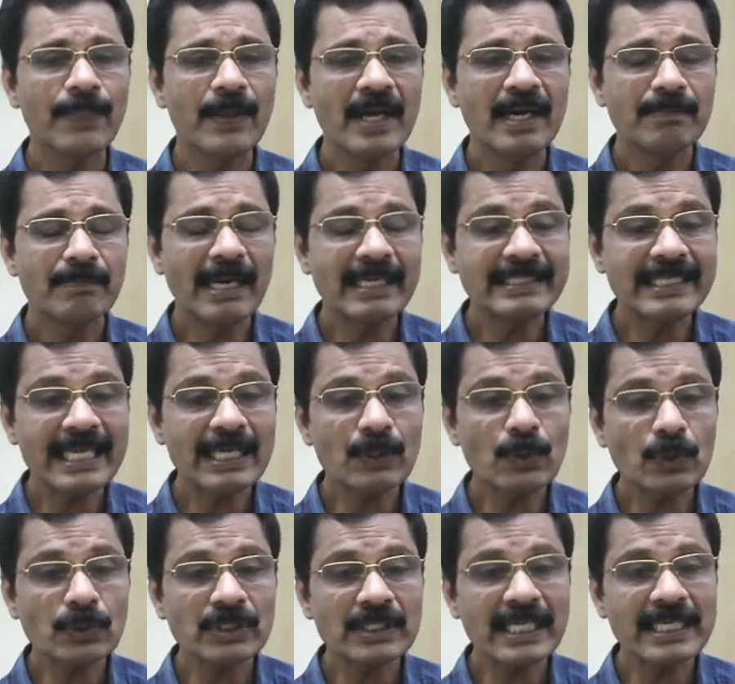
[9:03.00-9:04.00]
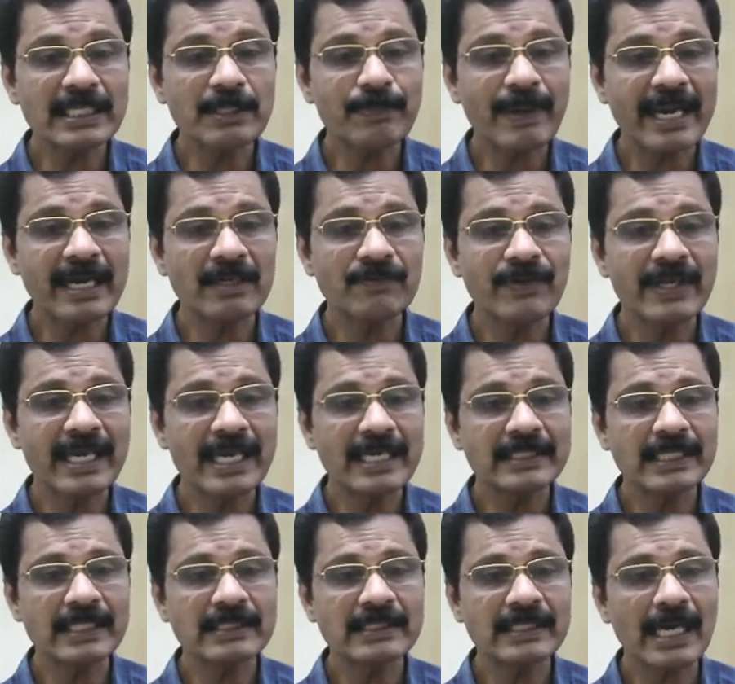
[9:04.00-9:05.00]
Multicostate parallel
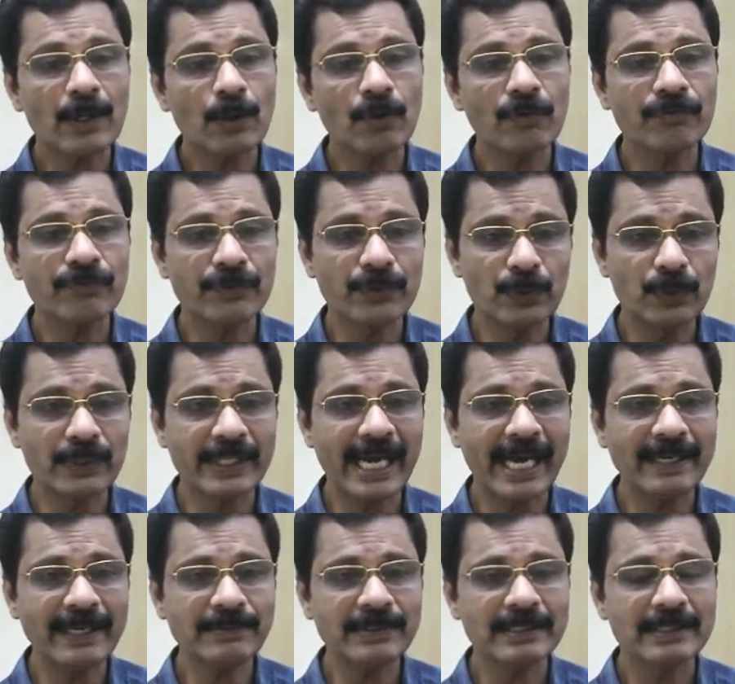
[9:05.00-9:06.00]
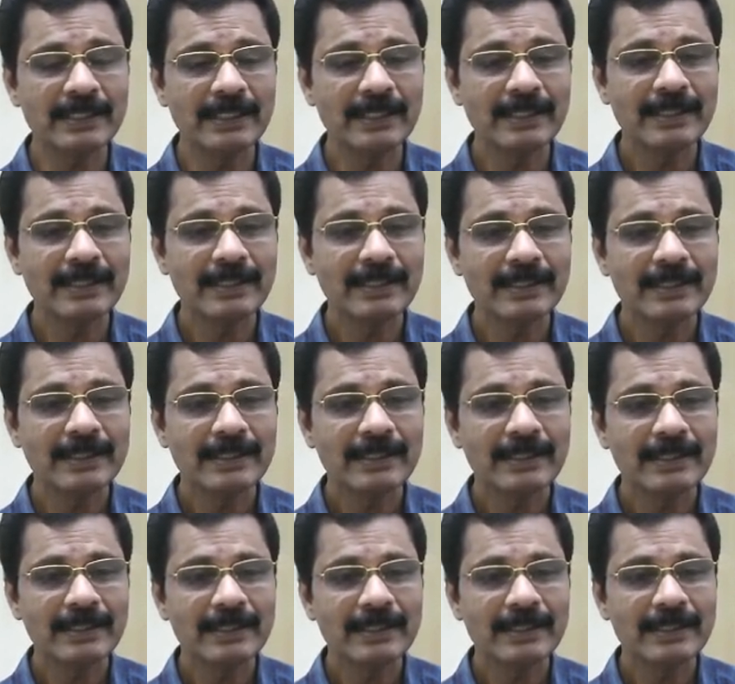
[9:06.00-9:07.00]
venations are of two types,
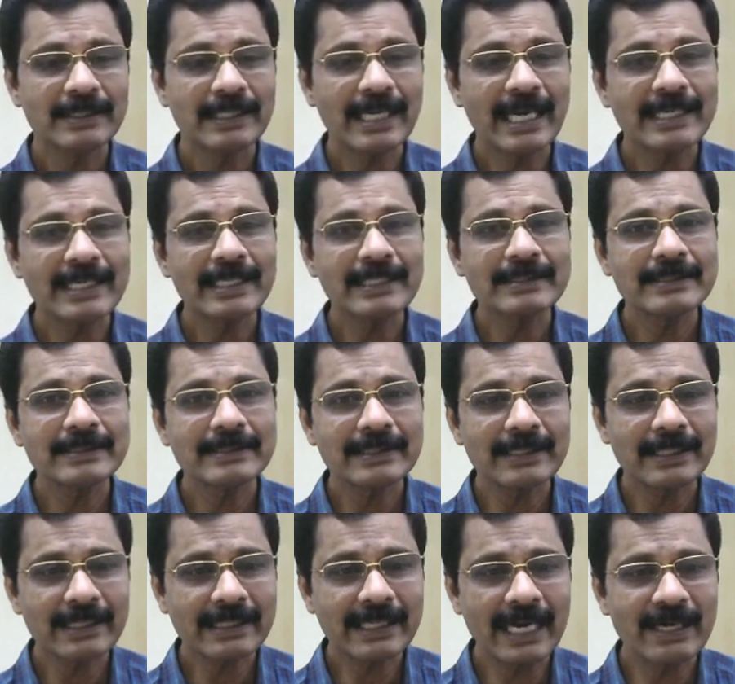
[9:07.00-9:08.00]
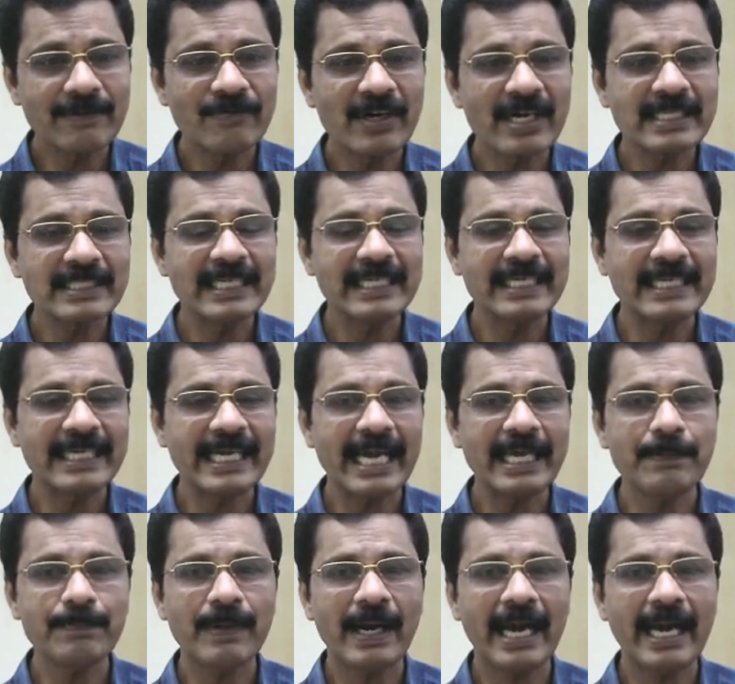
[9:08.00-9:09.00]
that is convergent
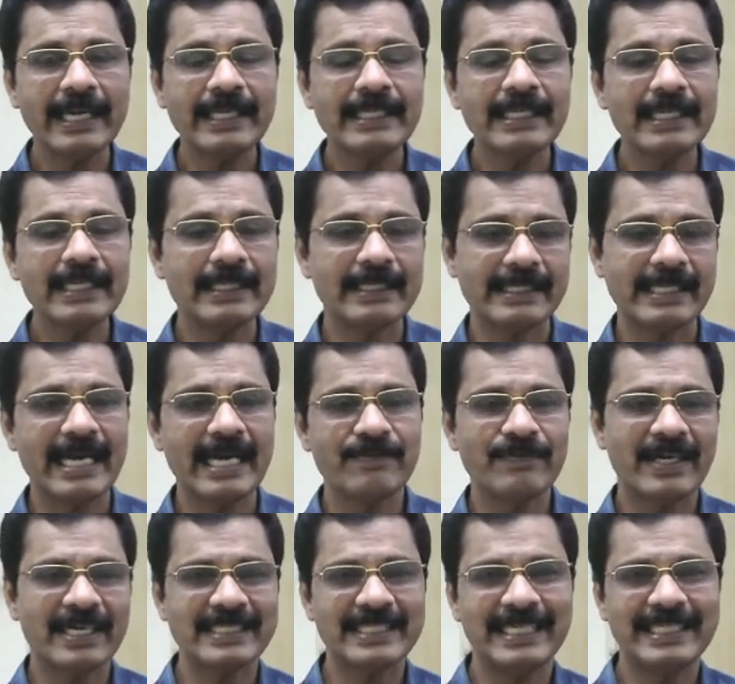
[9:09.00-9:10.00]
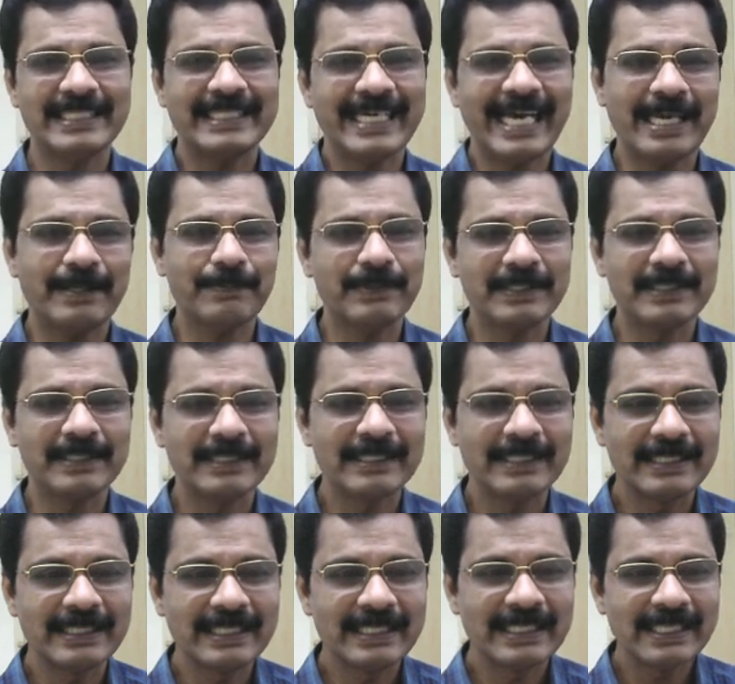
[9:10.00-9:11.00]
type and divergent type.
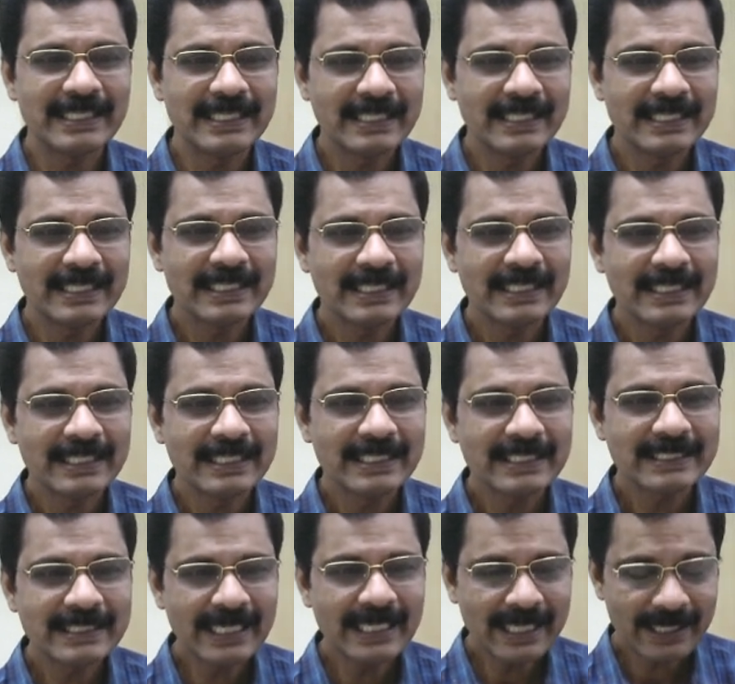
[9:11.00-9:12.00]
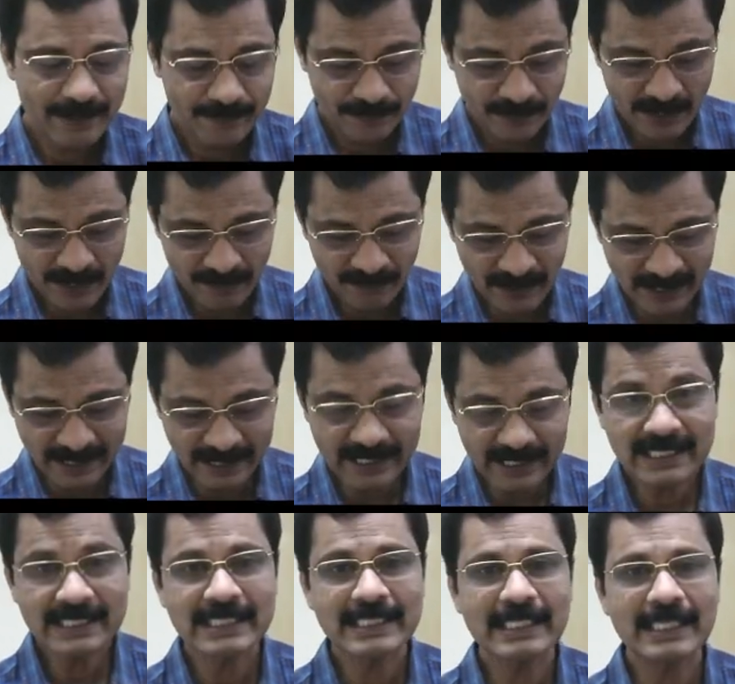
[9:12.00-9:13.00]
See, with
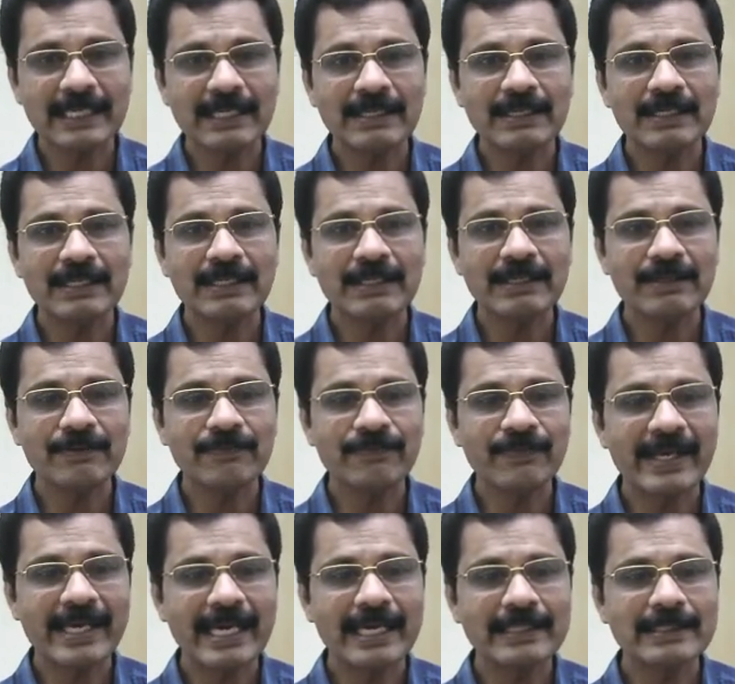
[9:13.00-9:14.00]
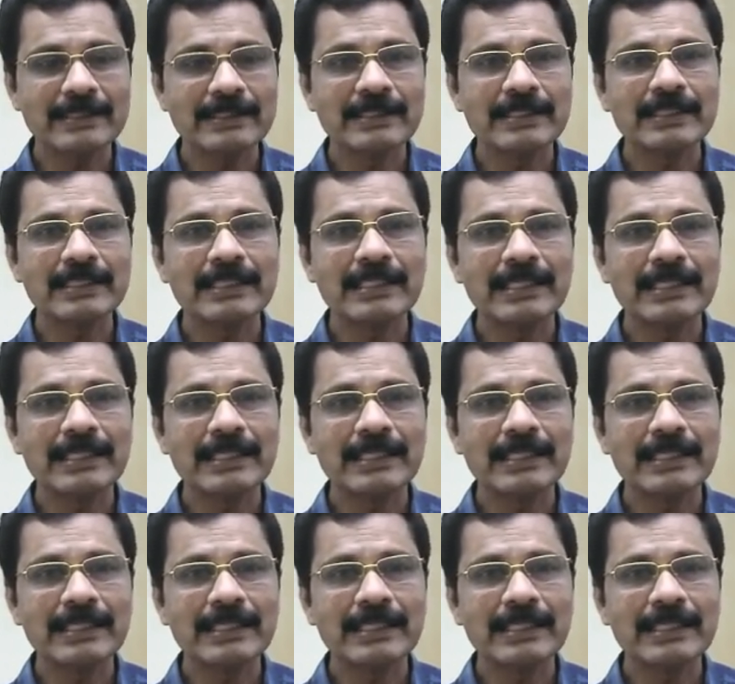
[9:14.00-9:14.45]
this we can